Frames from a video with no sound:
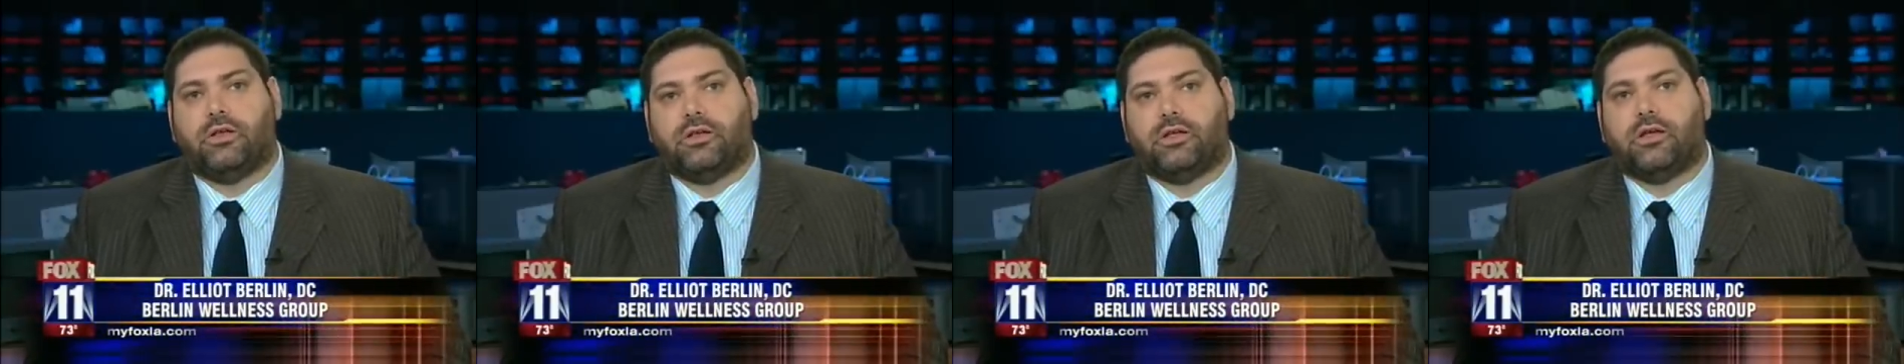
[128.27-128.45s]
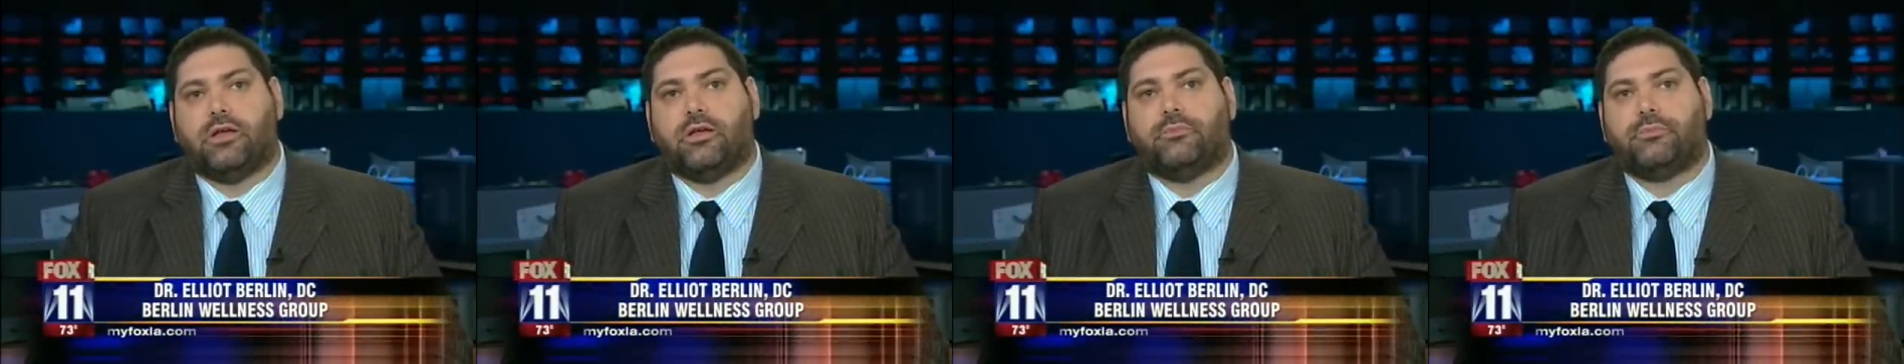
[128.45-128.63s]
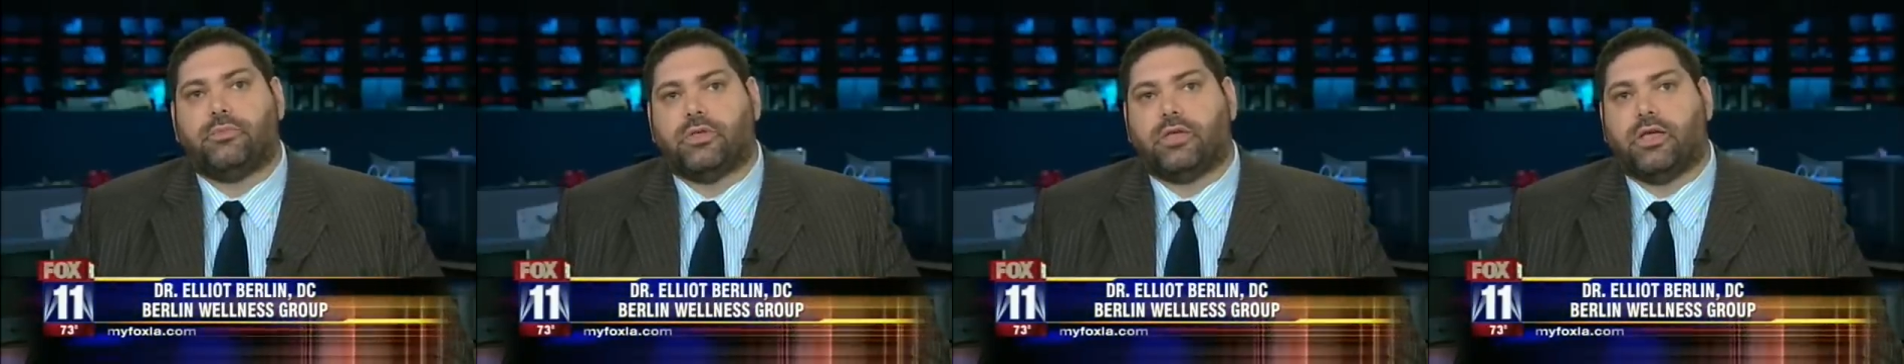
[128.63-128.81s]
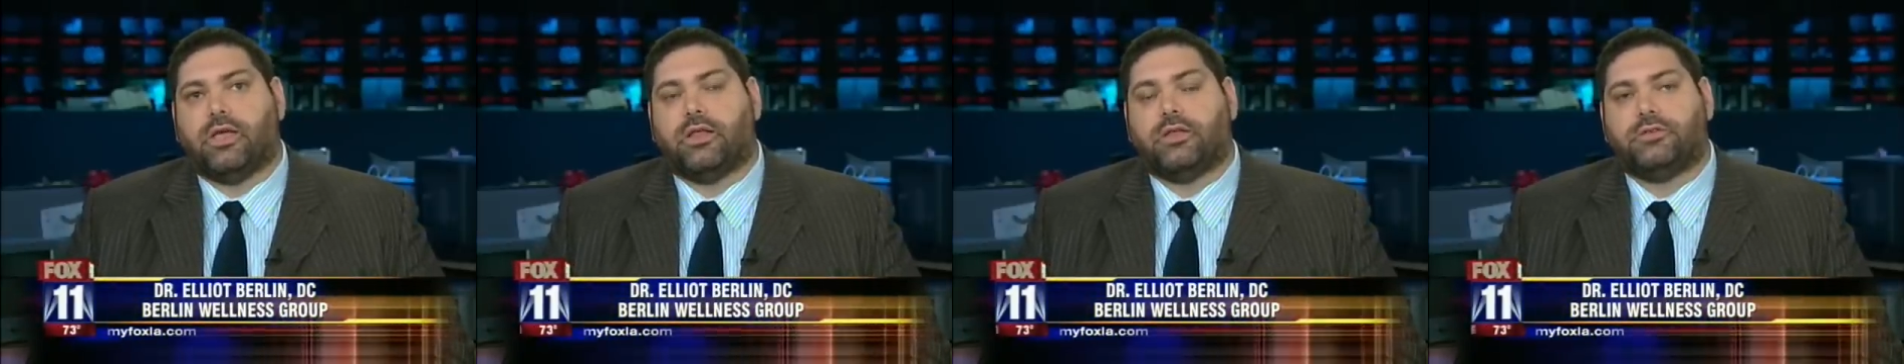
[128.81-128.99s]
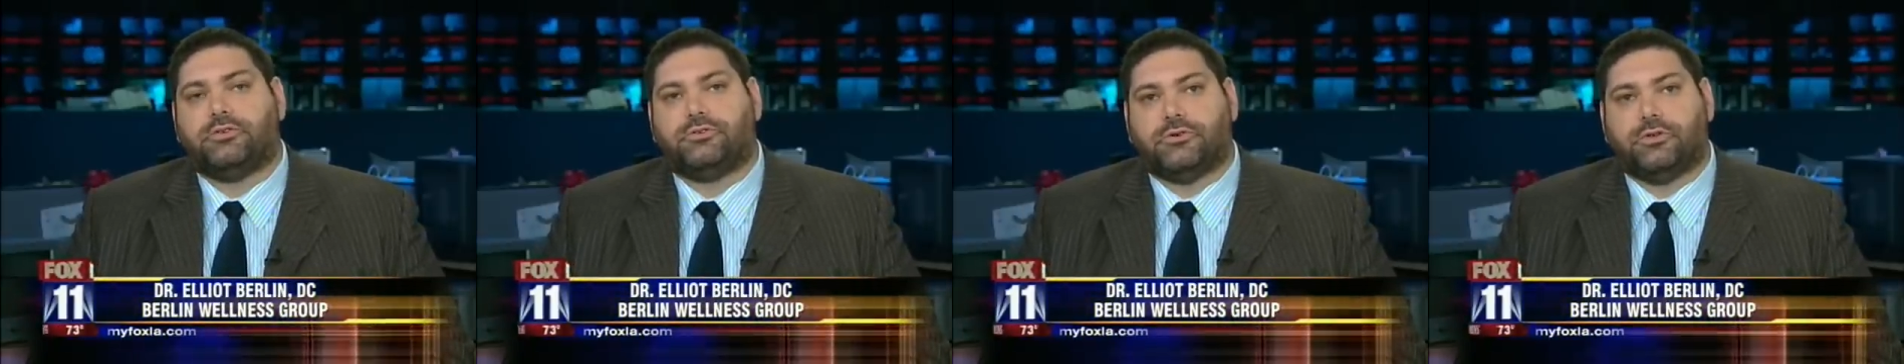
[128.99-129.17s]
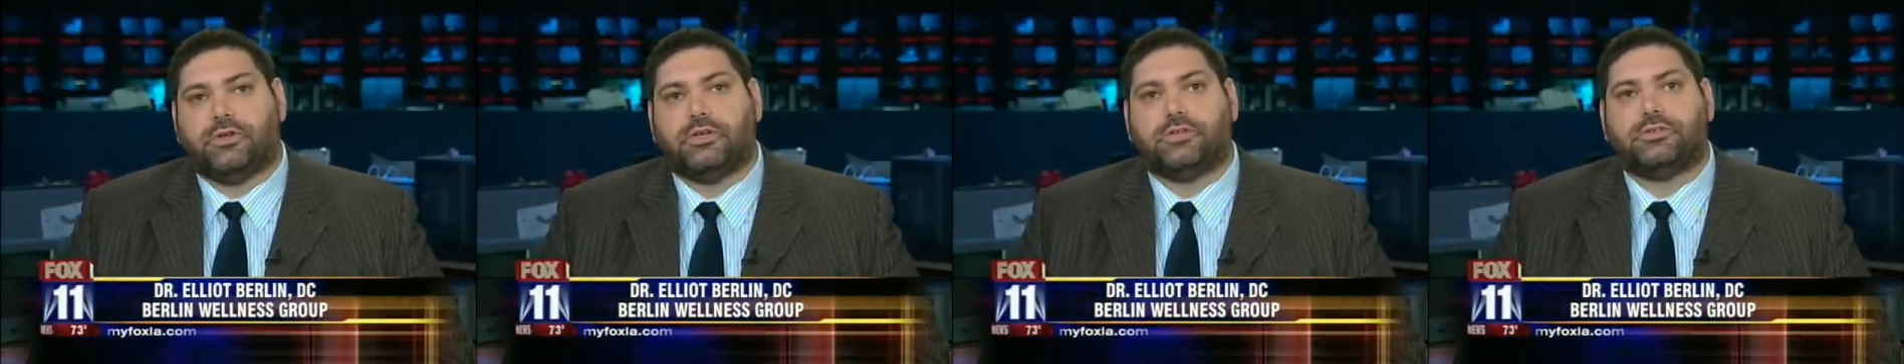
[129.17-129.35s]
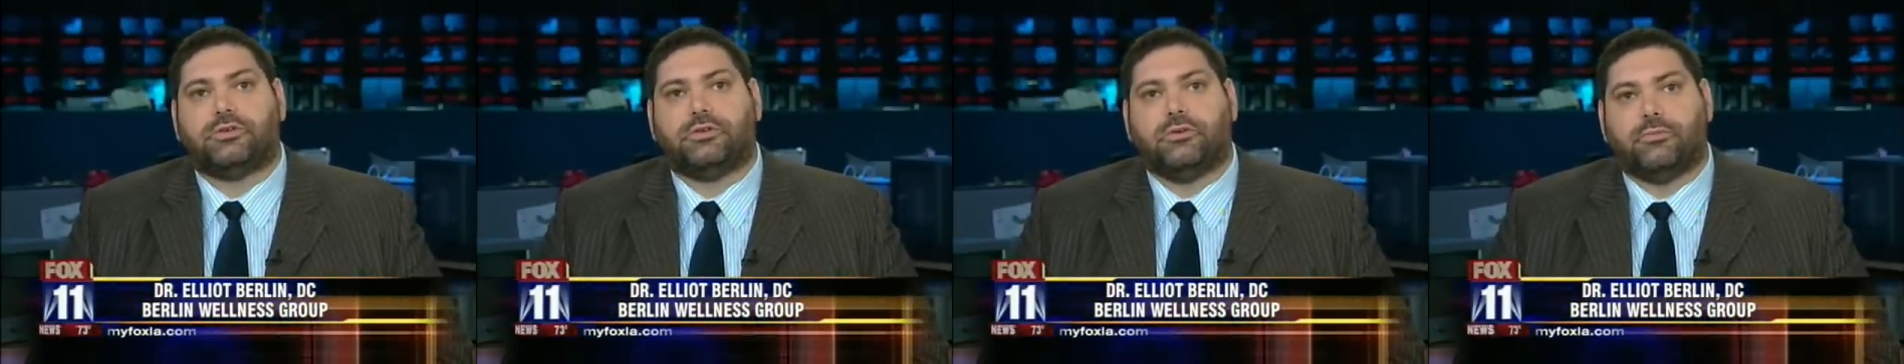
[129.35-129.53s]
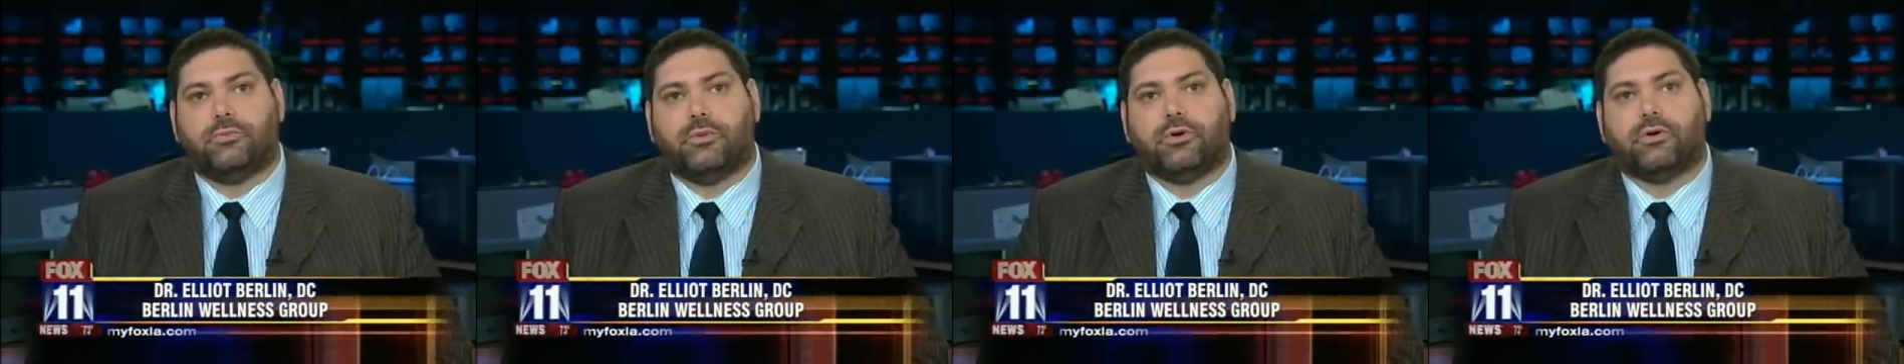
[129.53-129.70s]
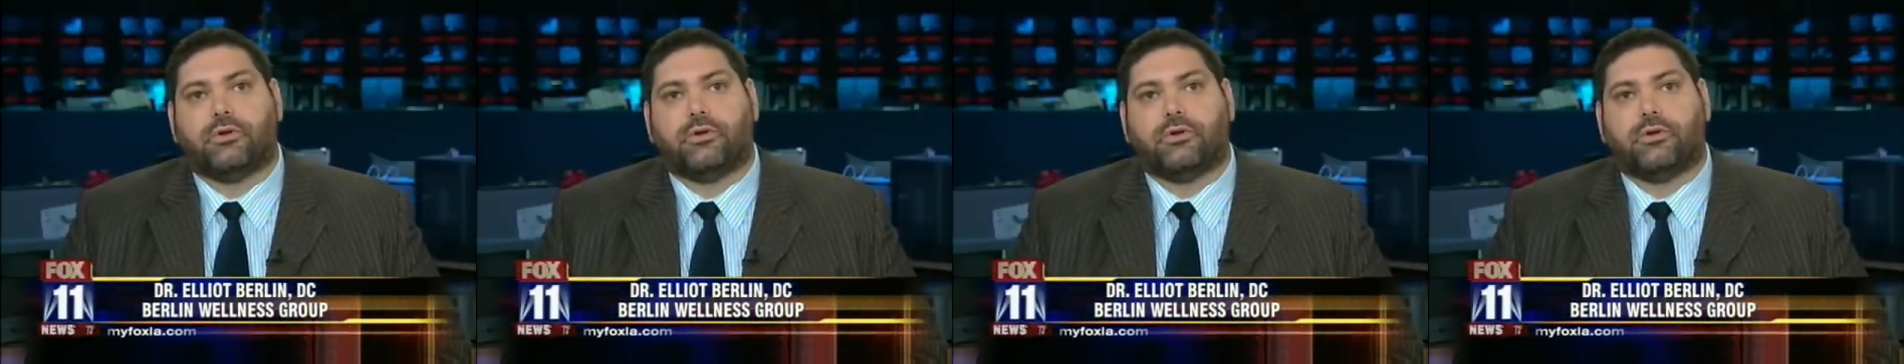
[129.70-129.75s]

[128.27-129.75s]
uncomplicated traditional birth.